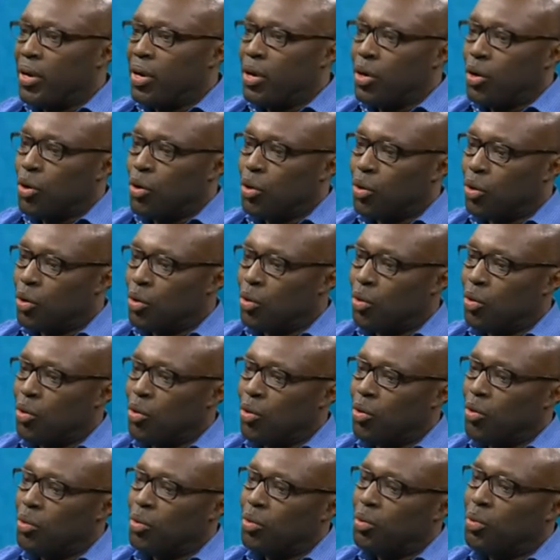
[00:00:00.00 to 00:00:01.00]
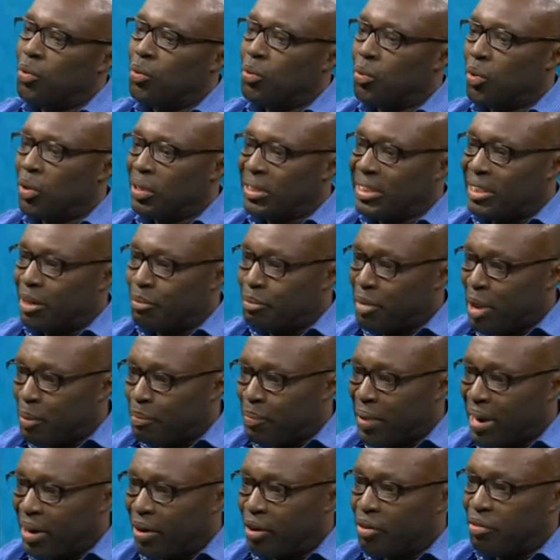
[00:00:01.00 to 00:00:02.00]
who was a
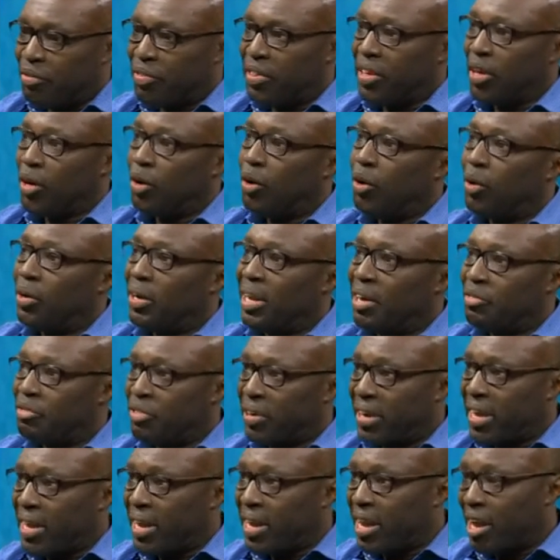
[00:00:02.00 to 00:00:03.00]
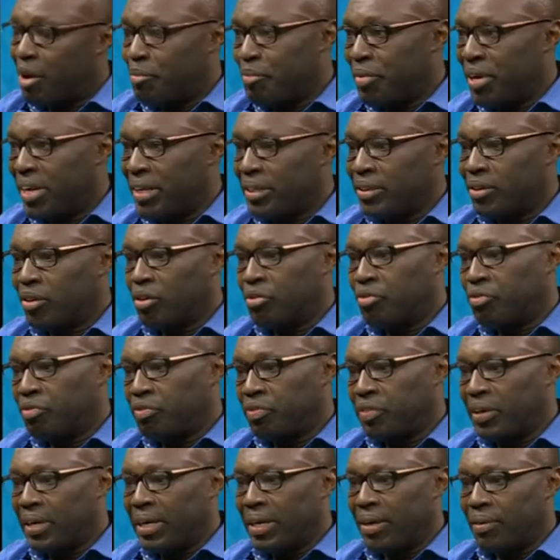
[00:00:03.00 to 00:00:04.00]
member of the All Africa Cabinet of
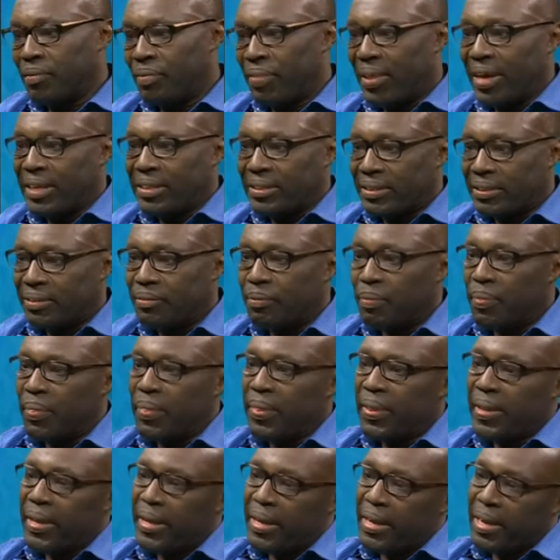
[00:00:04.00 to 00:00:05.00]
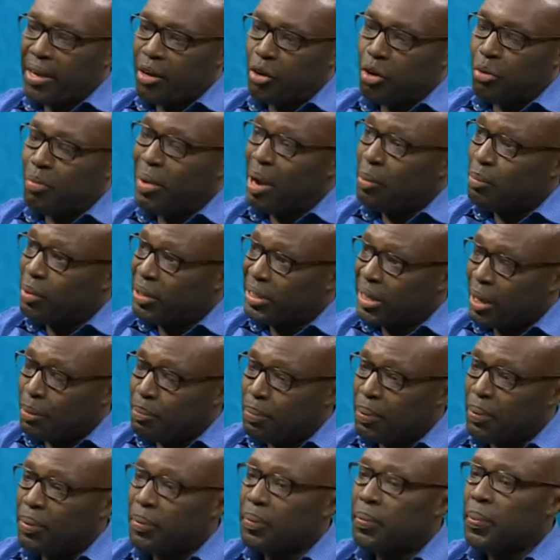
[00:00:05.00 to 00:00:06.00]
that Nkrumah put up,
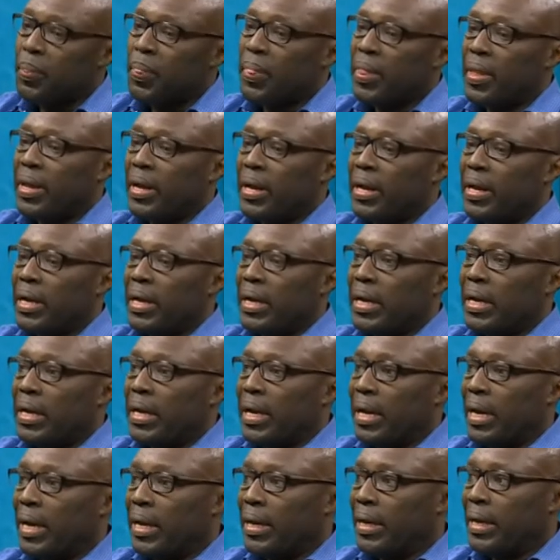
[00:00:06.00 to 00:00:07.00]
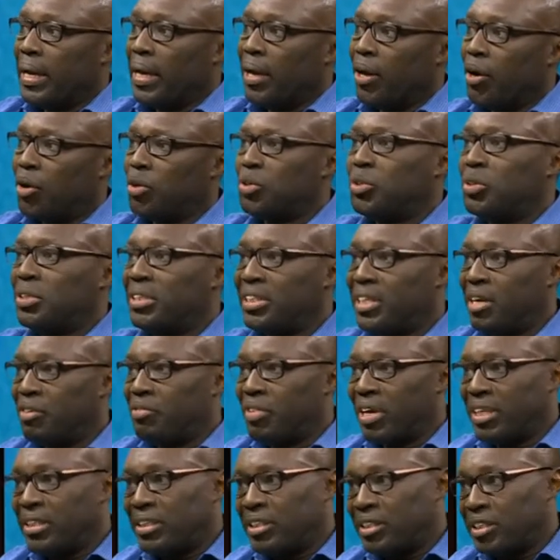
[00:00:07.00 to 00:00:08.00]
and also
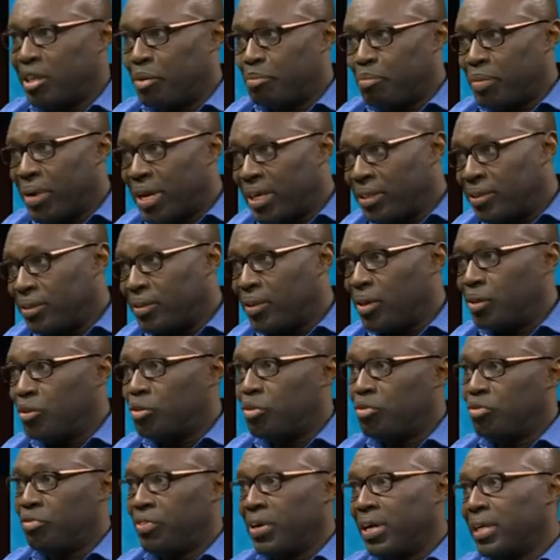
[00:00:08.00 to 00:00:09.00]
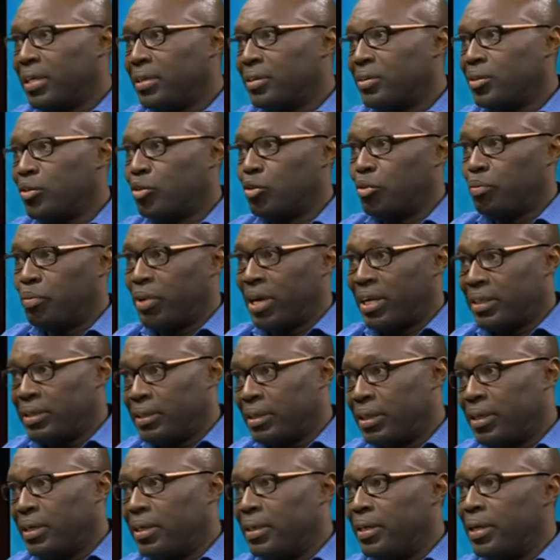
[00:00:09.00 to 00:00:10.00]
served as his ambassador to France, to
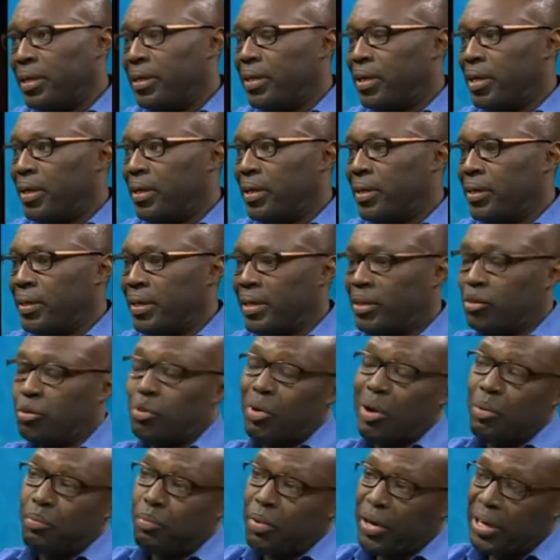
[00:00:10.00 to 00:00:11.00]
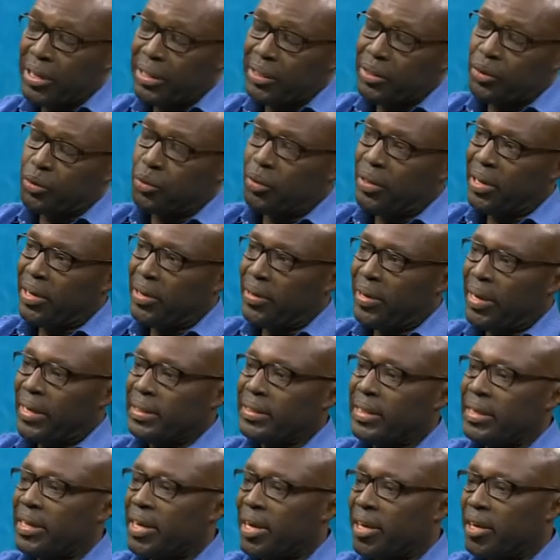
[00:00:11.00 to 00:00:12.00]
Brazil, and then at one point to the
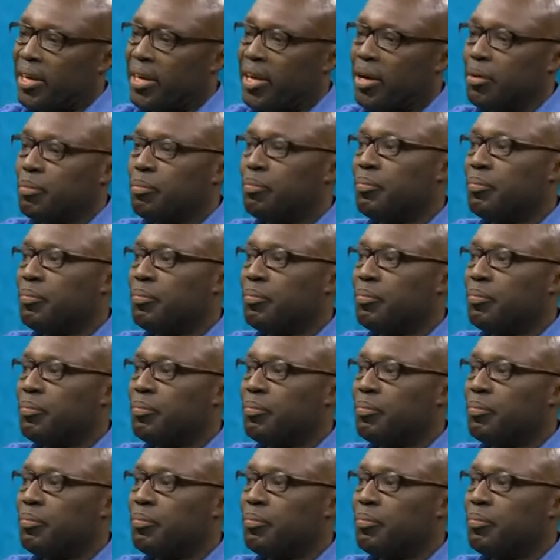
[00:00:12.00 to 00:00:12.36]
United Kingdom.